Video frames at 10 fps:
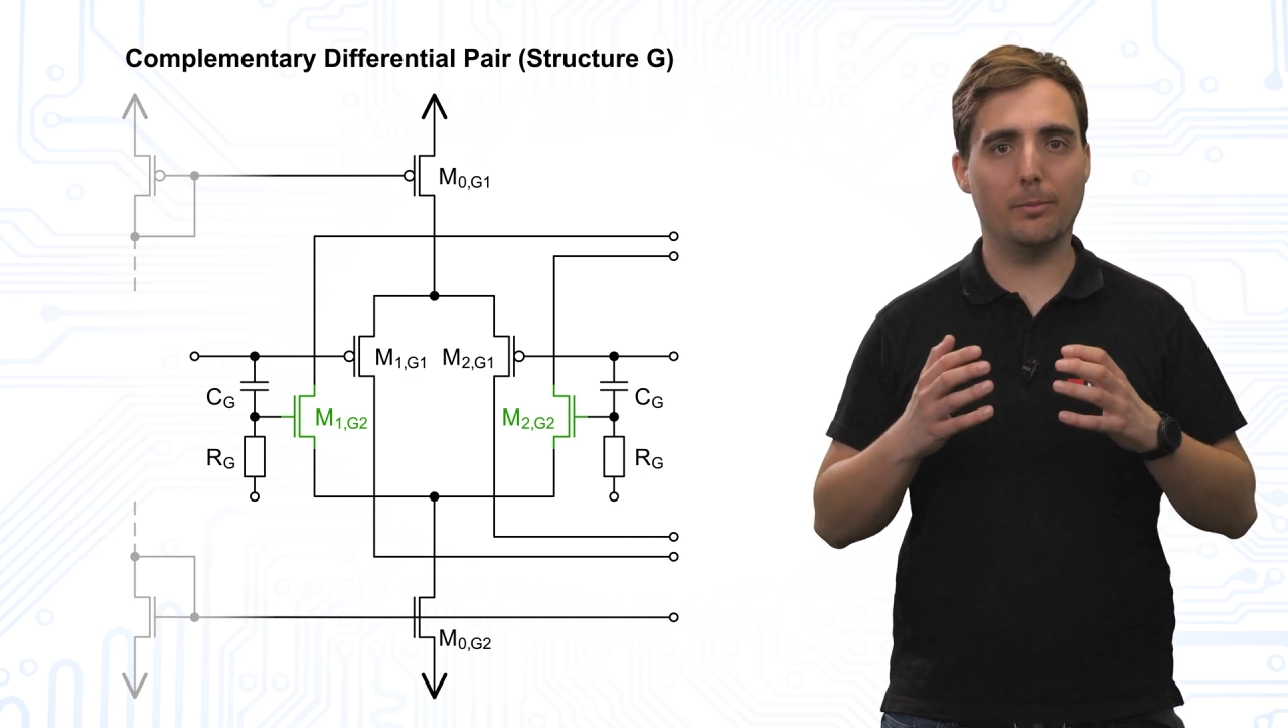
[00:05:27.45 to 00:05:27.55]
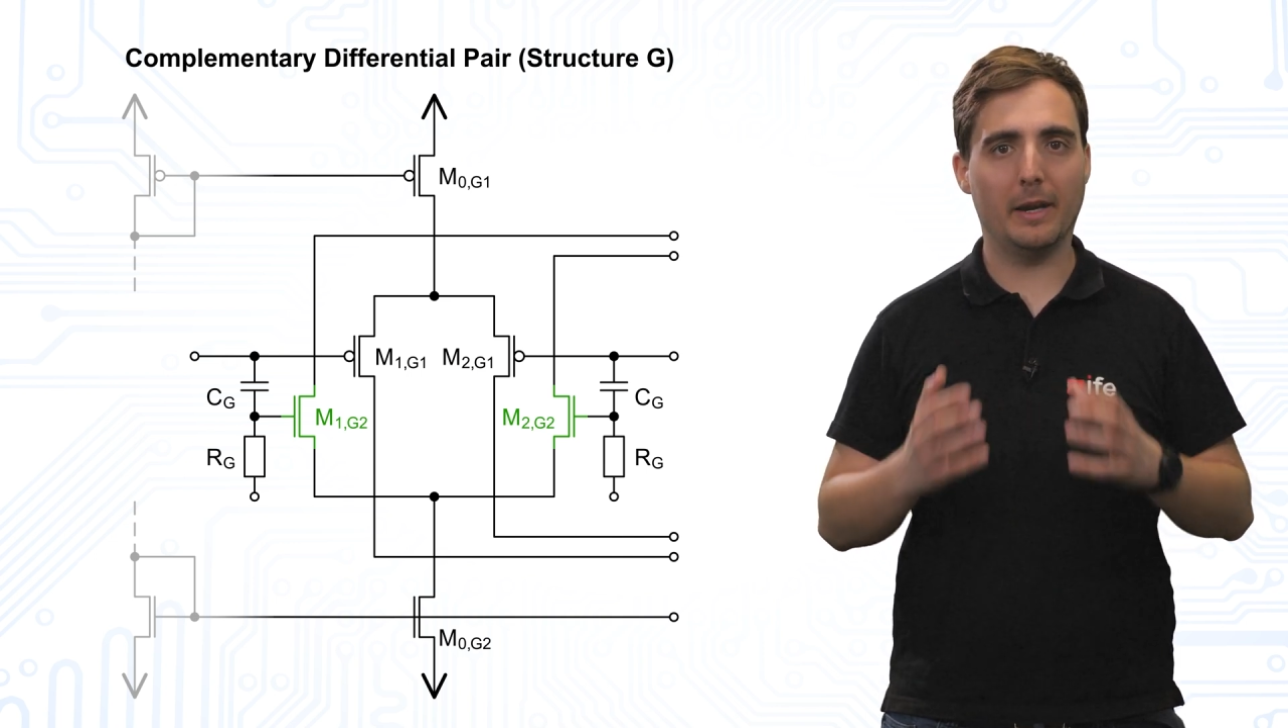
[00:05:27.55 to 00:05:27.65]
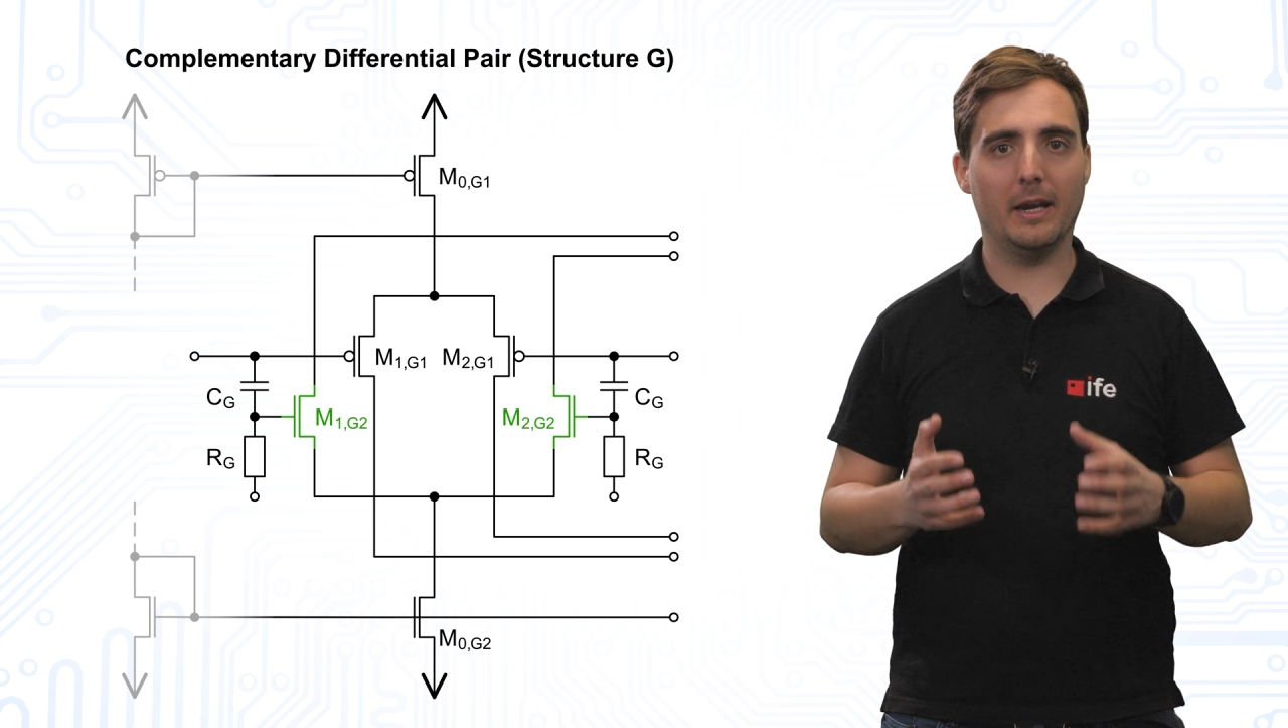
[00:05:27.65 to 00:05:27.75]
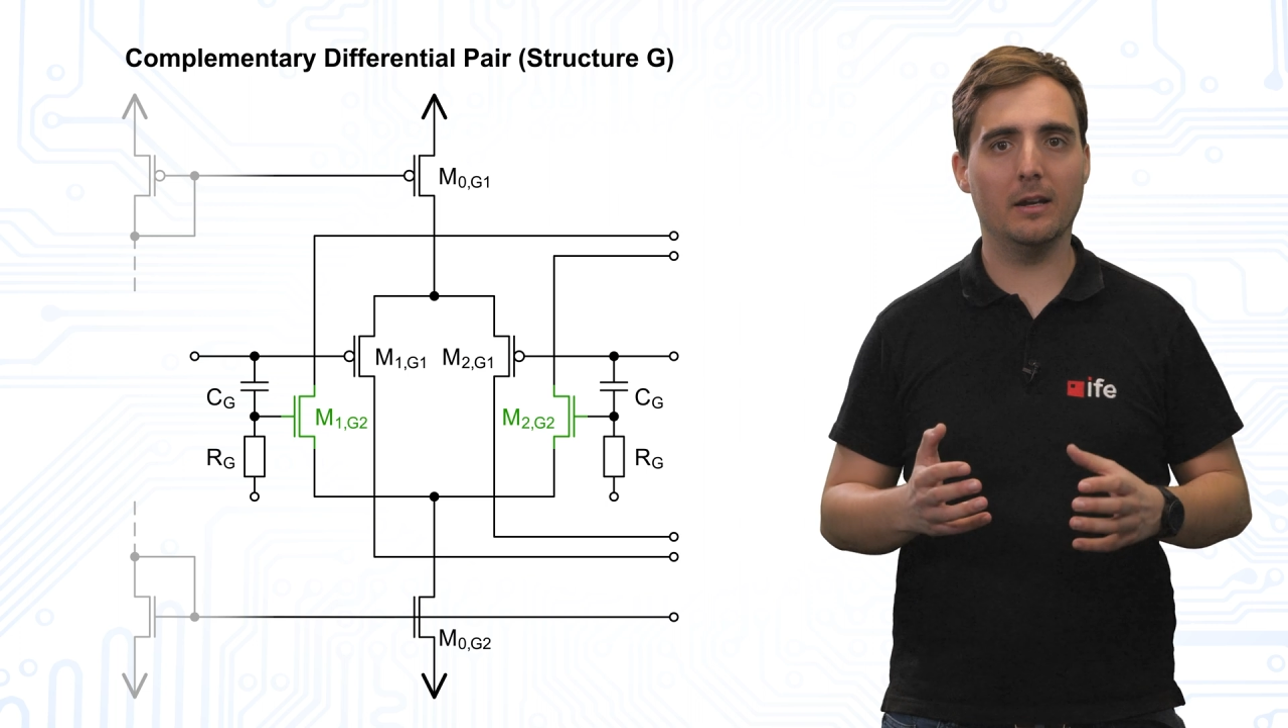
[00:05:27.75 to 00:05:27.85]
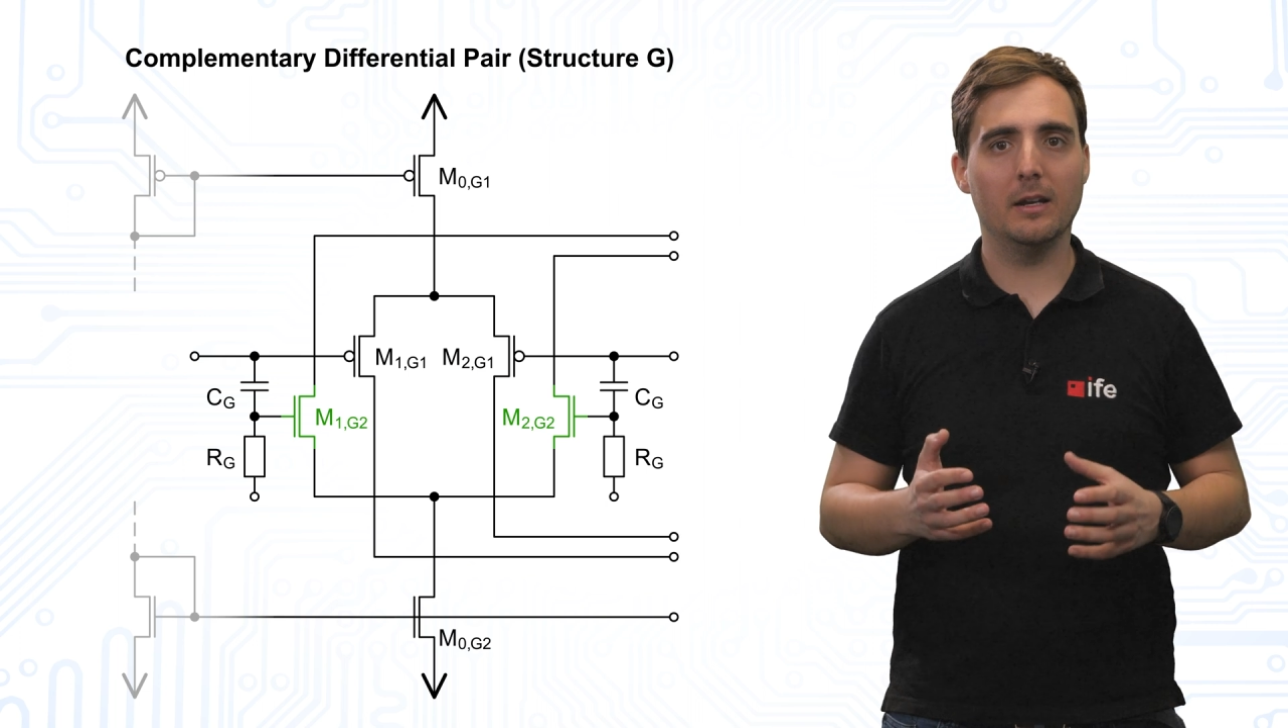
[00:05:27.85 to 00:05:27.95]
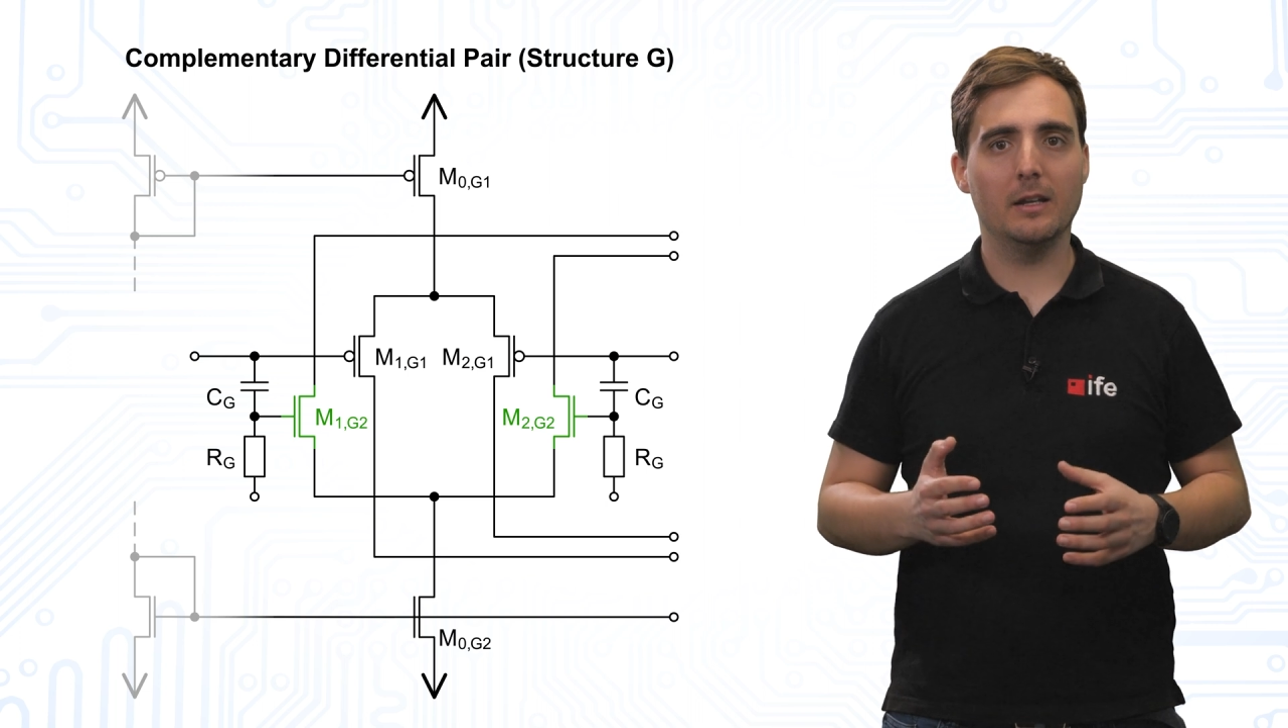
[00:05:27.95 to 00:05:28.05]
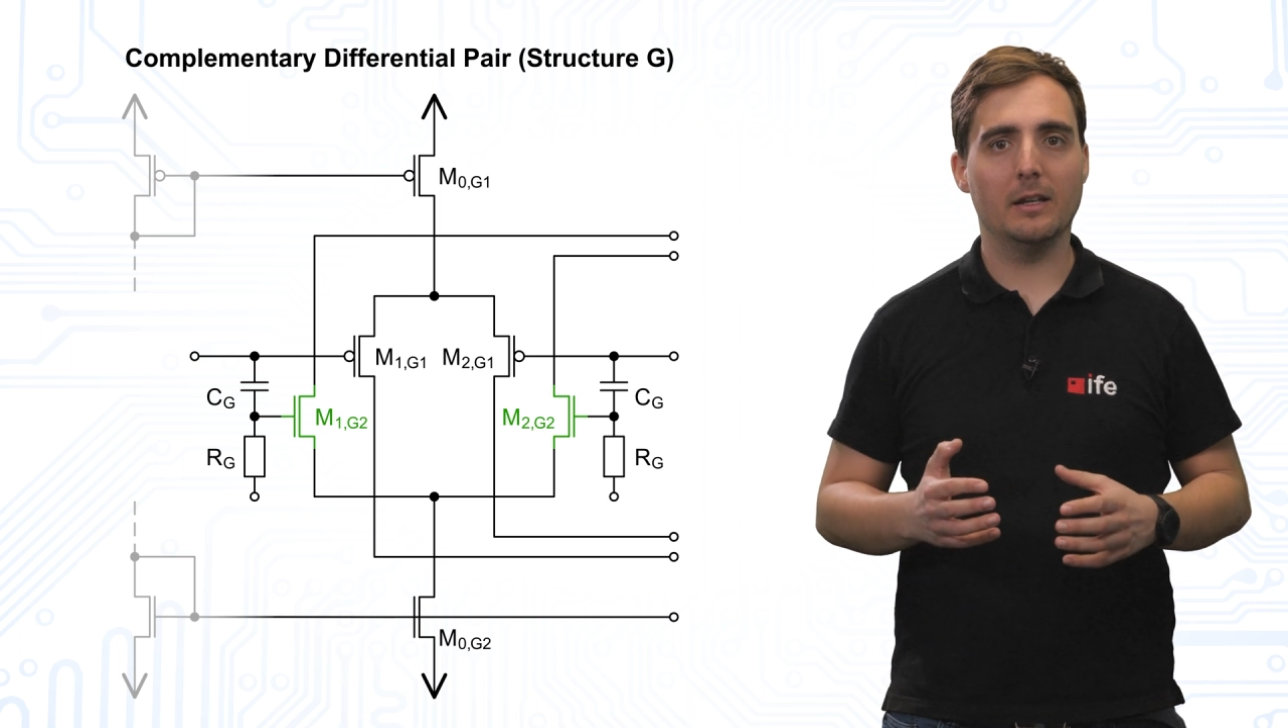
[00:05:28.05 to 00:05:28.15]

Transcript: pair